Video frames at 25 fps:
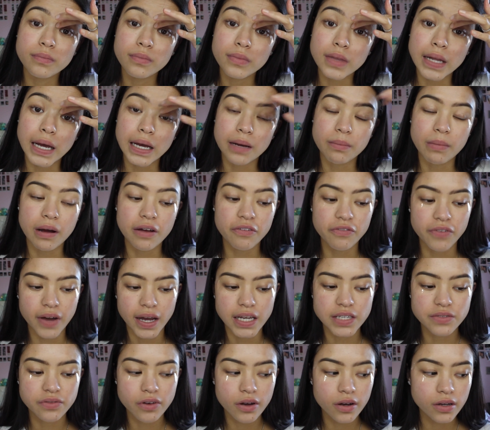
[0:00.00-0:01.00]
like my
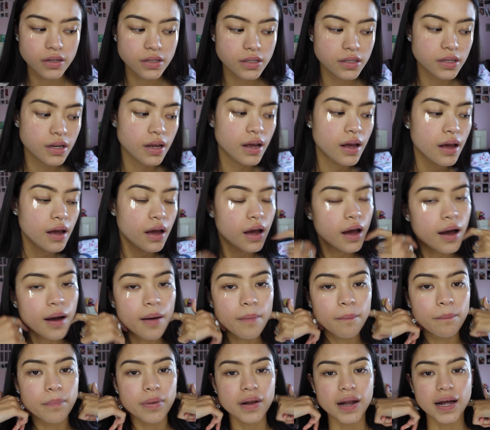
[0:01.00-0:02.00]
face first,
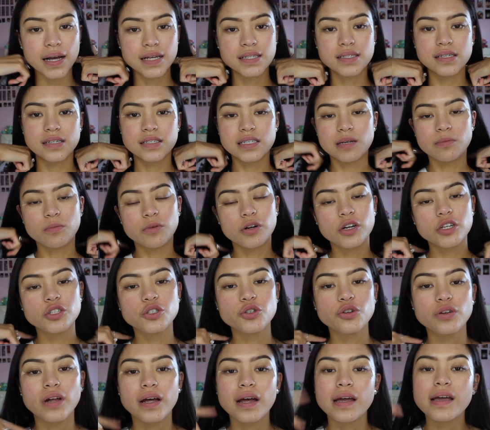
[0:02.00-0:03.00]
but like since I'm gonna
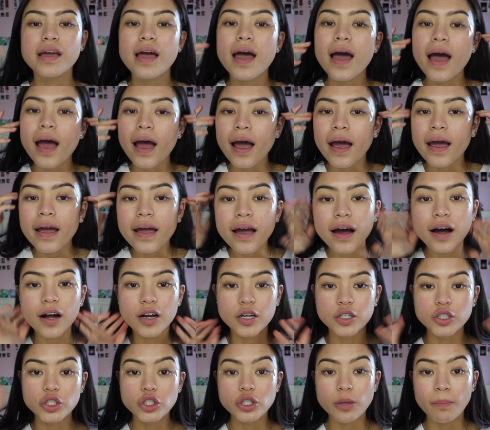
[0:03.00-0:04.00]
do like a
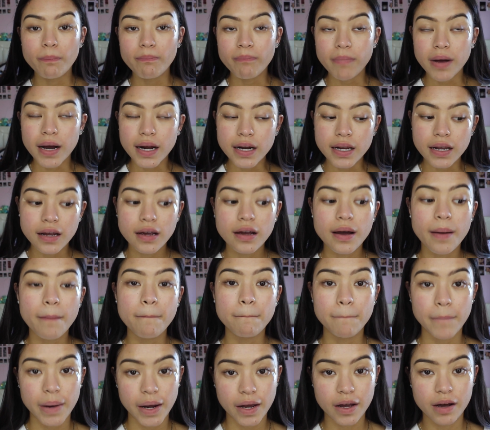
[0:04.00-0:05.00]
dramatic
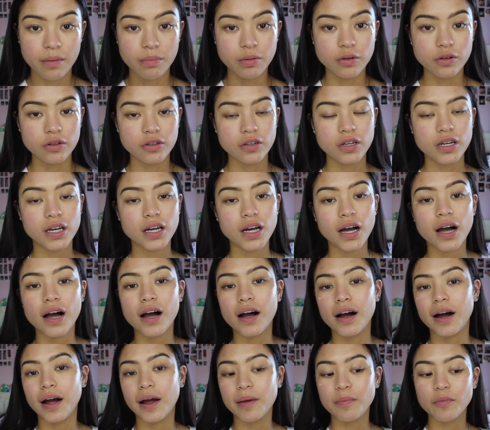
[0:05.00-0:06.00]
makeup look,
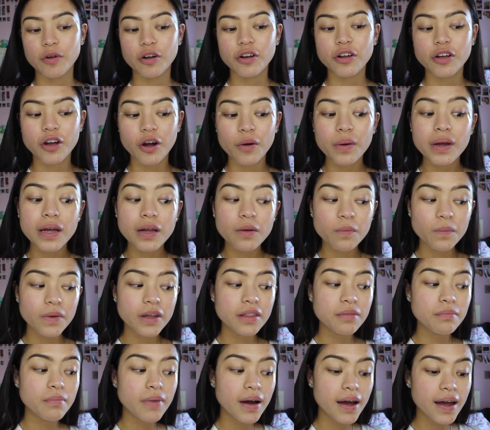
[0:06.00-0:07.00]
I'm gonna go in
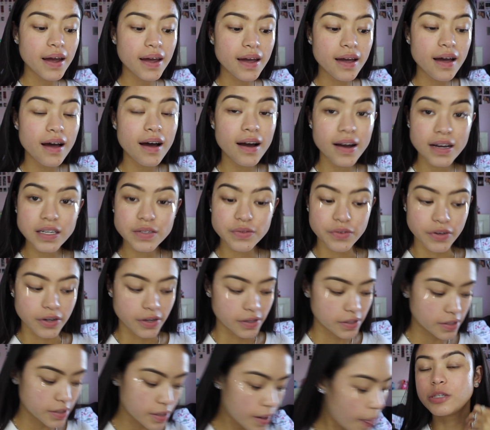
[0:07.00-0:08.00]
with my eyes
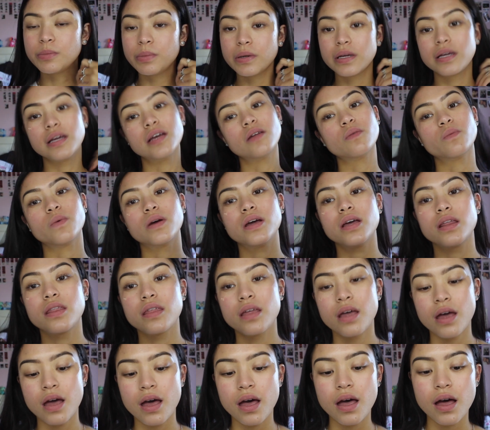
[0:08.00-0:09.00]
first. To begin with,